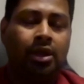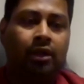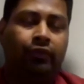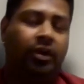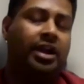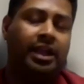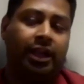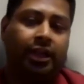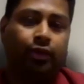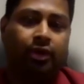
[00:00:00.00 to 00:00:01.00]
for
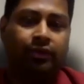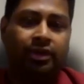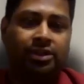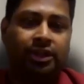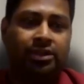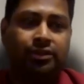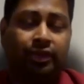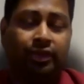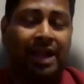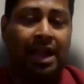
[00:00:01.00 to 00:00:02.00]
Canadian universities for
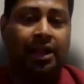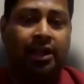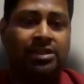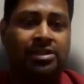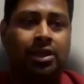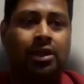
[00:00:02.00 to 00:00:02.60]
the candidates,